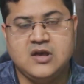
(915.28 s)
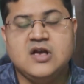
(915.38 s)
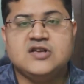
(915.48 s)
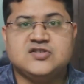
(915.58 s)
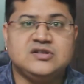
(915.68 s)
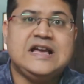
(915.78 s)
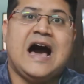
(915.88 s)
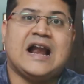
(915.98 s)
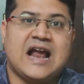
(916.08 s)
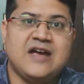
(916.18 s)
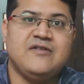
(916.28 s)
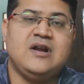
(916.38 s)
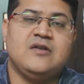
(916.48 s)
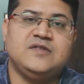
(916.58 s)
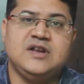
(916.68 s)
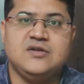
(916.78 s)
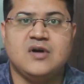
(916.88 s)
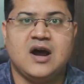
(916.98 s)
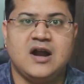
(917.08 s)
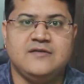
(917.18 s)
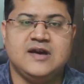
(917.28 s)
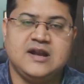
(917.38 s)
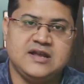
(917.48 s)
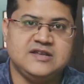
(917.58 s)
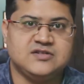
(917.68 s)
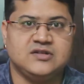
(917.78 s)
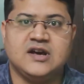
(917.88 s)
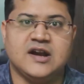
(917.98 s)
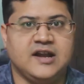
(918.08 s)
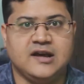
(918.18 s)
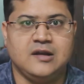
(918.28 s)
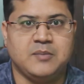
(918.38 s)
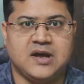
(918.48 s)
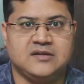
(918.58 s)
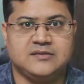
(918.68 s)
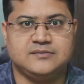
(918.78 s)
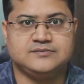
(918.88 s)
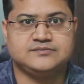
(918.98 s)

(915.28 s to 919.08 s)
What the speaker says: So the arrival of the new hardware is on the critical path.